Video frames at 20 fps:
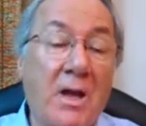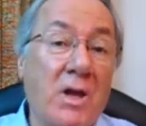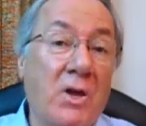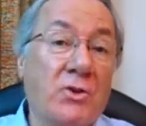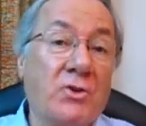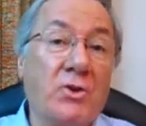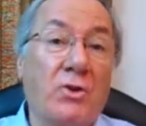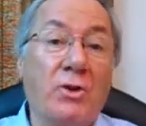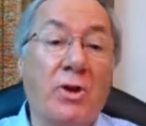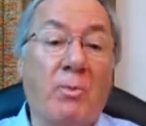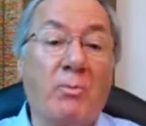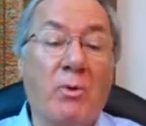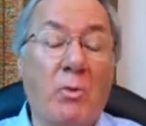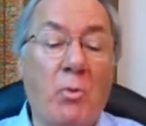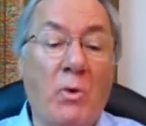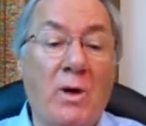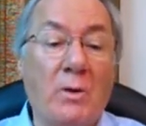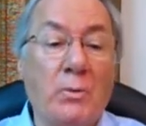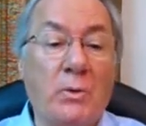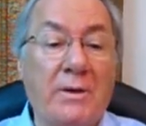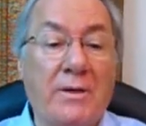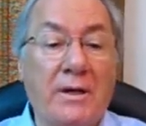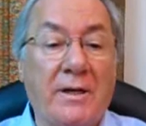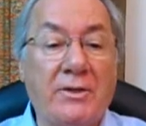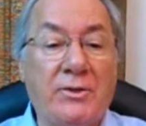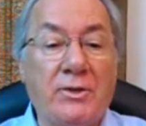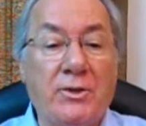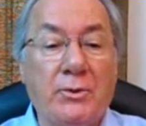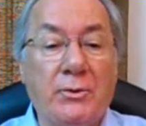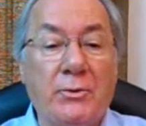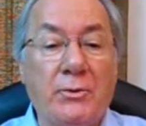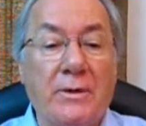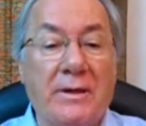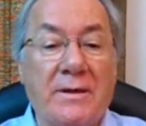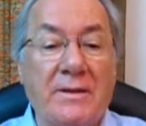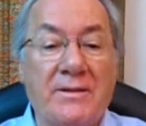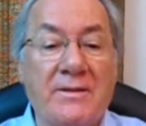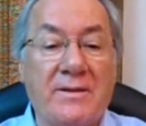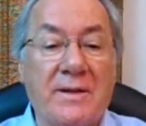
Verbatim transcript: So number one, what they do is